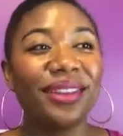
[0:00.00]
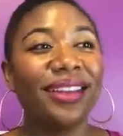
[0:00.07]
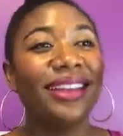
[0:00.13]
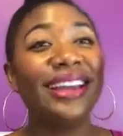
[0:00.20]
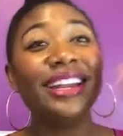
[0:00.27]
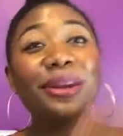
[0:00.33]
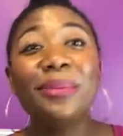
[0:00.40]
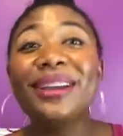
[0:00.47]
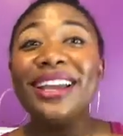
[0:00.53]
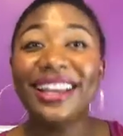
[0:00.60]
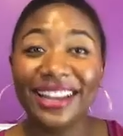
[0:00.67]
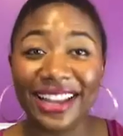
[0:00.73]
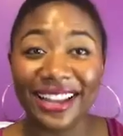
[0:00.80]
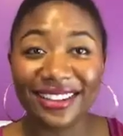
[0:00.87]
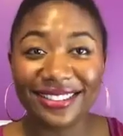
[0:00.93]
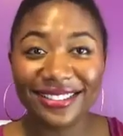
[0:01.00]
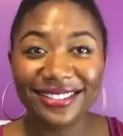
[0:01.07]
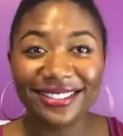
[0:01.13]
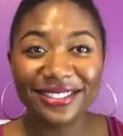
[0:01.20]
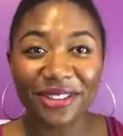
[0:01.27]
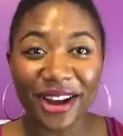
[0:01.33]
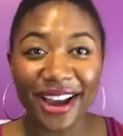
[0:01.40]
in the beginning,
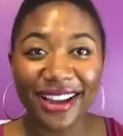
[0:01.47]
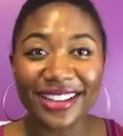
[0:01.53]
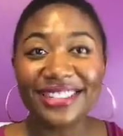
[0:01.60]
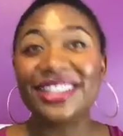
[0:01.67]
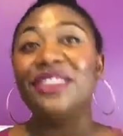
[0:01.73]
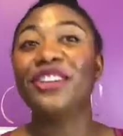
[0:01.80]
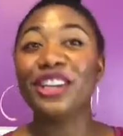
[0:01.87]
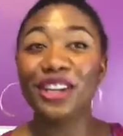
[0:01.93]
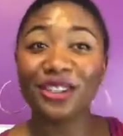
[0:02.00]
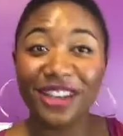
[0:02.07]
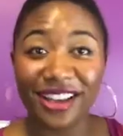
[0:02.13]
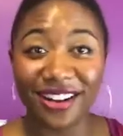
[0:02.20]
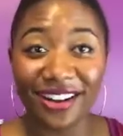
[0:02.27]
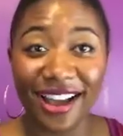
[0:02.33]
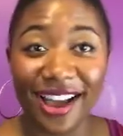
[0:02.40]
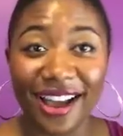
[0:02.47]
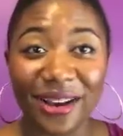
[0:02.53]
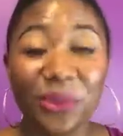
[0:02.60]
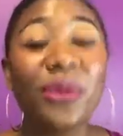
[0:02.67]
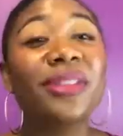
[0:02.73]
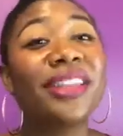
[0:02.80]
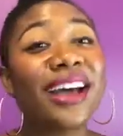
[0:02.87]
right? Instead of a year down the line.
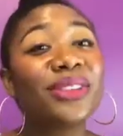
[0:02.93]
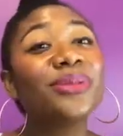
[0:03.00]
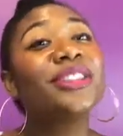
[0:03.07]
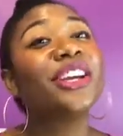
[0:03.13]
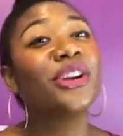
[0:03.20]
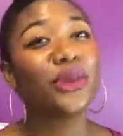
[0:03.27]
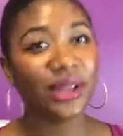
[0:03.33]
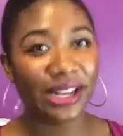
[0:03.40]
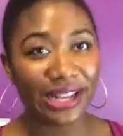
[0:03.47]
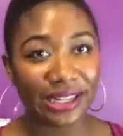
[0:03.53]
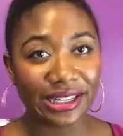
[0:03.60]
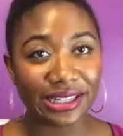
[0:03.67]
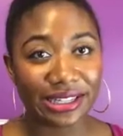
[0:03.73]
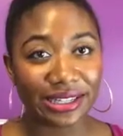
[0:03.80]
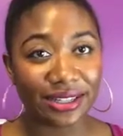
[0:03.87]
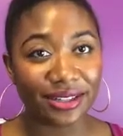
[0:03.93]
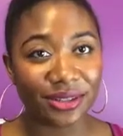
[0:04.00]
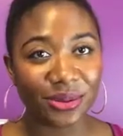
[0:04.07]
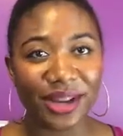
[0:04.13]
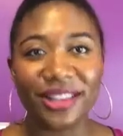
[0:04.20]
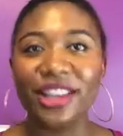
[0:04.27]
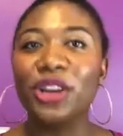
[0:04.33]
Well, that's what the ingredient list is,
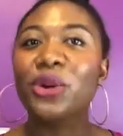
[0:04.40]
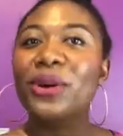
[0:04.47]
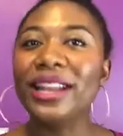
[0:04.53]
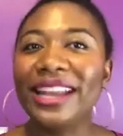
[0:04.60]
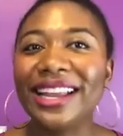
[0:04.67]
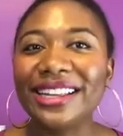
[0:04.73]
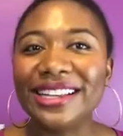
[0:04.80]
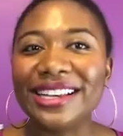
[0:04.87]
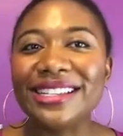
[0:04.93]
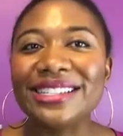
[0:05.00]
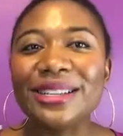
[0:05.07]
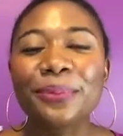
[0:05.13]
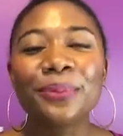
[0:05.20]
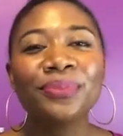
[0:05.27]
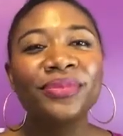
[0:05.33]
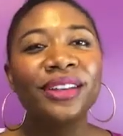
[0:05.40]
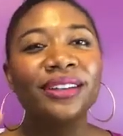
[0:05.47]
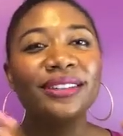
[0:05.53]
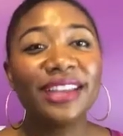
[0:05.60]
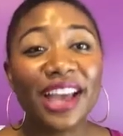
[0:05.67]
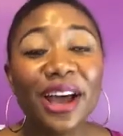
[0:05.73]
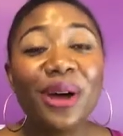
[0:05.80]
right? The ingredient list
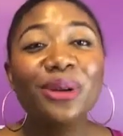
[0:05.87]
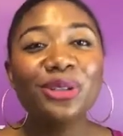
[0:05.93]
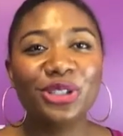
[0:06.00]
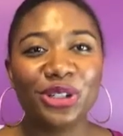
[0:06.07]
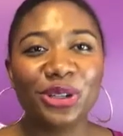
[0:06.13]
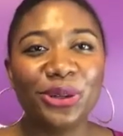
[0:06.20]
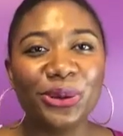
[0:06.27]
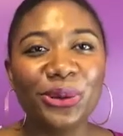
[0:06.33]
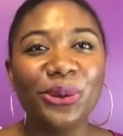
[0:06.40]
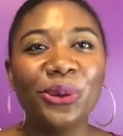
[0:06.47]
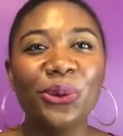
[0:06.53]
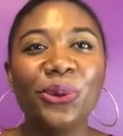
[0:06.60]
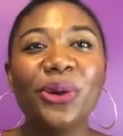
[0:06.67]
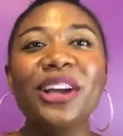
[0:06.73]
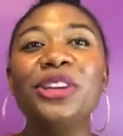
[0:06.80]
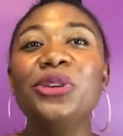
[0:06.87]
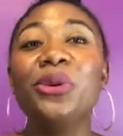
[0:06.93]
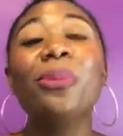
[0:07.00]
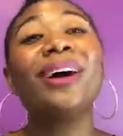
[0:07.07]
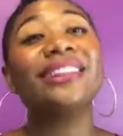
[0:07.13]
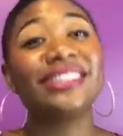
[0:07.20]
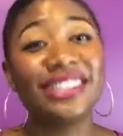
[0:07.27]
tells you what you're
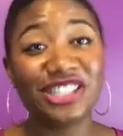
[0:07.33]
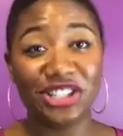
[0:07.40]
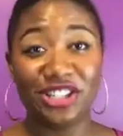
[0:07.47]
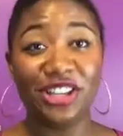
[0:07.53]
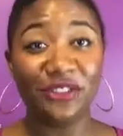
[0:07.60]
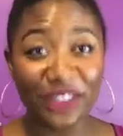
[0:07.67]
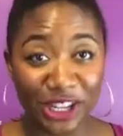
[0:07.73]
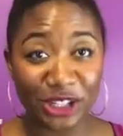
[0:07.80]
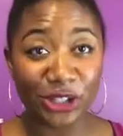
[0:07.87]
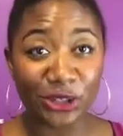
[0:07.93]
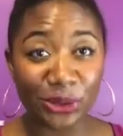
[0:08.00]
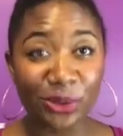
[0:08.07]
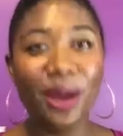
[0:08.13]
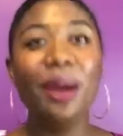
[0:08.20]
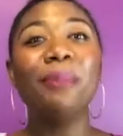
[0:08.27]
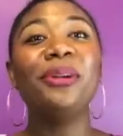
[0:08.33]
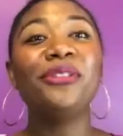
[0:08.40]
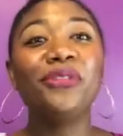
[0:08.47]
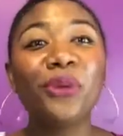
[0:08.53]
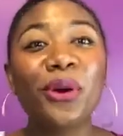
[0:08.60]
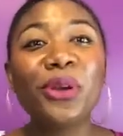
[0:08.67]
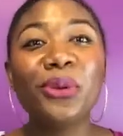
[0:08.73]
about to get yourself into
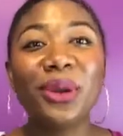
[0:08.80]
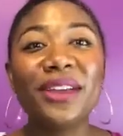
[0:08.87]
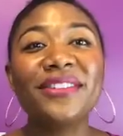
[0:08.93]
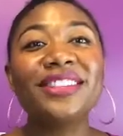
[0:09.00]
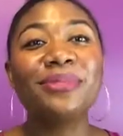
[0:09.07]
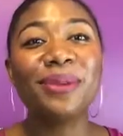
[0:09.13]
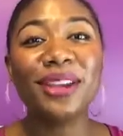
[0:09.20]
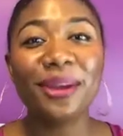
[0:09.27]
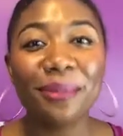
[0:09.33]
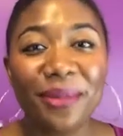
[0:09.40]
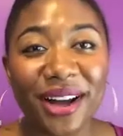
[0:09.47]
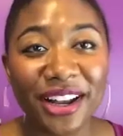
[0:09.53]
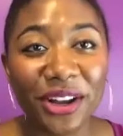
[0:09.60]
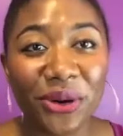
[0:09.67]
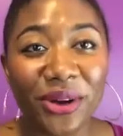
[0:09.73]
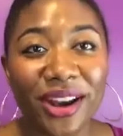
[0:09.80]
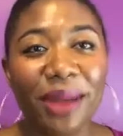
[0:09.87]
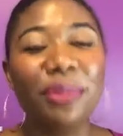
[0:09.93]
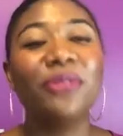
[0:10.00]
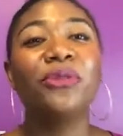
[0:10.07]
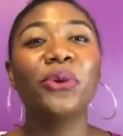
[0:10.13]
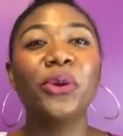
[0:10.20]
before you even spend your money on it,
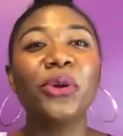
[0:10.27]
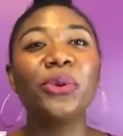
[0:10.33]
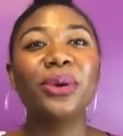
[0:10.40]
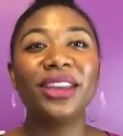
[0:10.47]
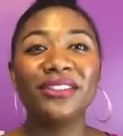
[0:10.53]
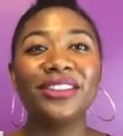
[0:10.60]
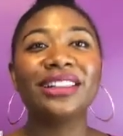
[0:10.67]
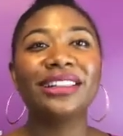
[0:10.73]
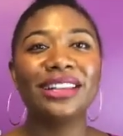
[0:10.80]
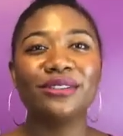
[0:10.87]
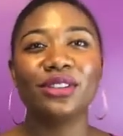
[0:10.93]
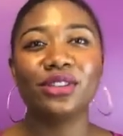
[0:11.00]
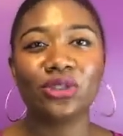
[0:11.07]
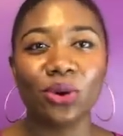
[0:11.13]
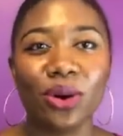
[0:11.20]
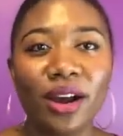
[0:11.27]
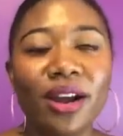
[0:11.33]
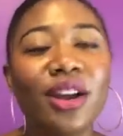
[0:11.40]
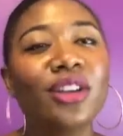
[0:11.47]
before you even leave the store.